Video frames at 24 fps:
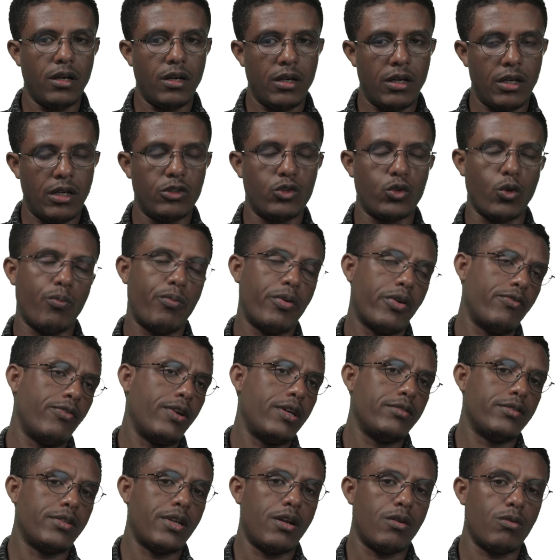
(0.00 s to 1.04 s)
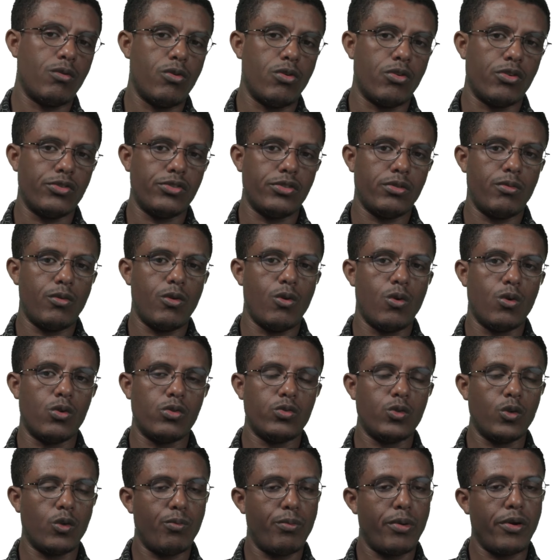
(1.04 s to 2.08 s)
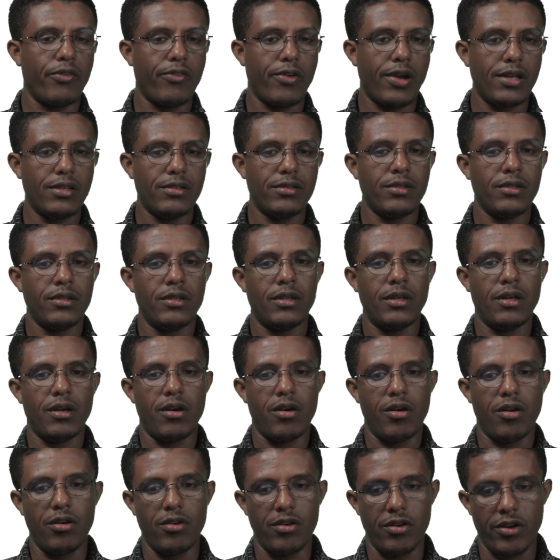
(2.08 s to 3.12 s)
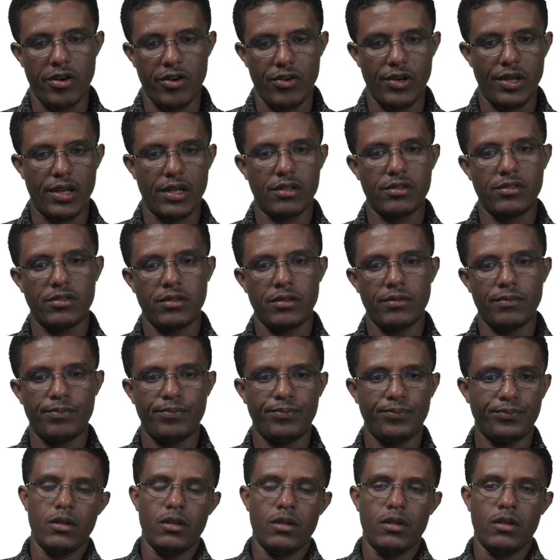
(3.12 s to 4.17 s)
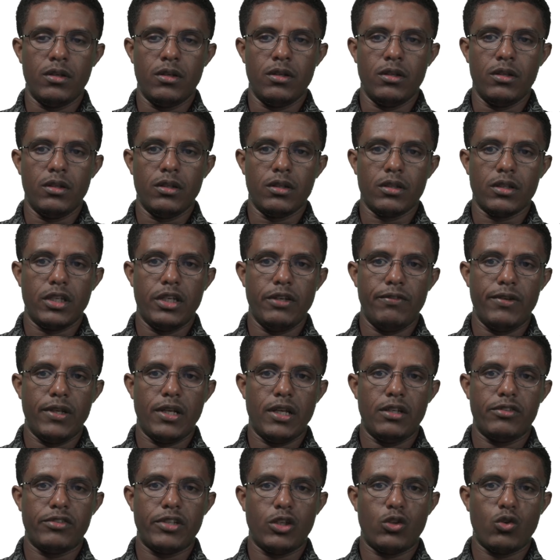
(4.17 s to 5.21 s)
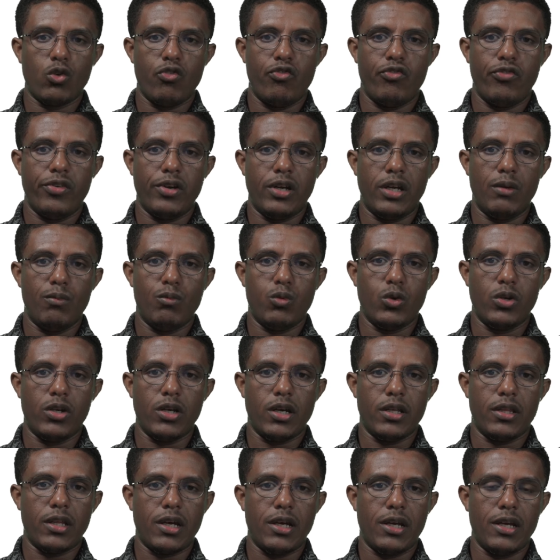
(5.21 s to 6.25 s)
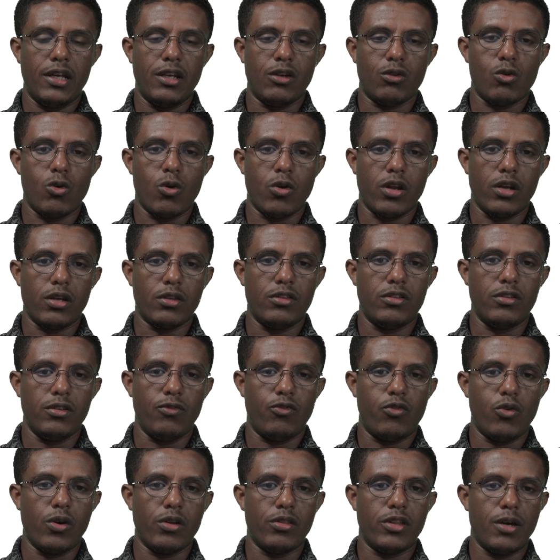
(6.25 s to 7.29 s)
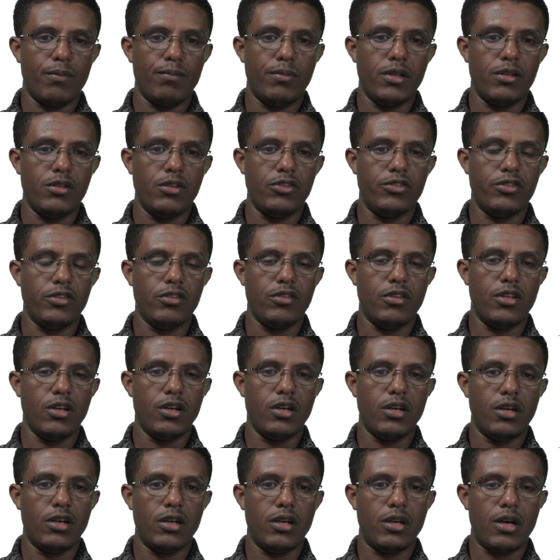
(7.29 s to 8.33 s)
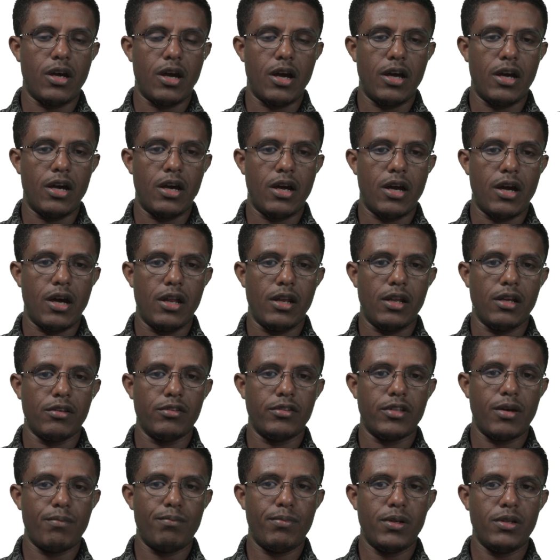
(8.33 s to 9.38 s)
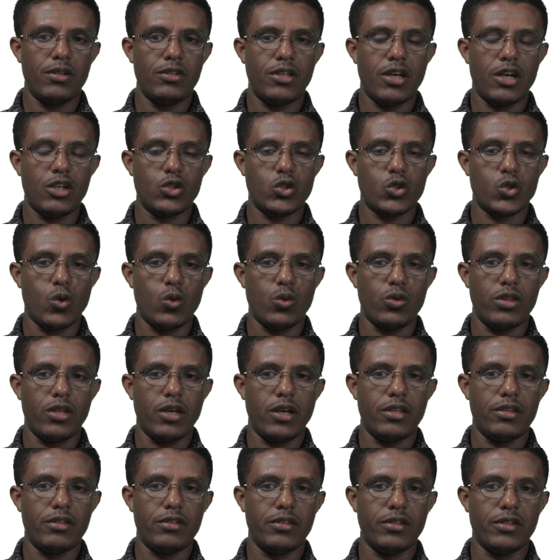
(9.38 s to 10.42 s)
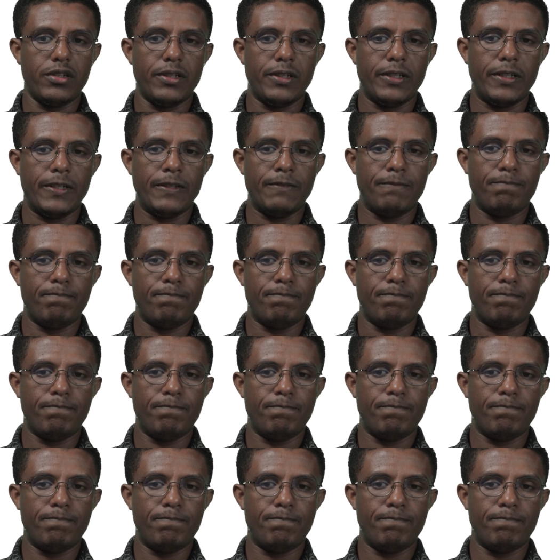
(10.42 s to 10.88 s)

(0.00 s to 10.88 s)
supervised algorithm or supervised learnings. Given a set of input data and correct, for example, this is the an example that showed that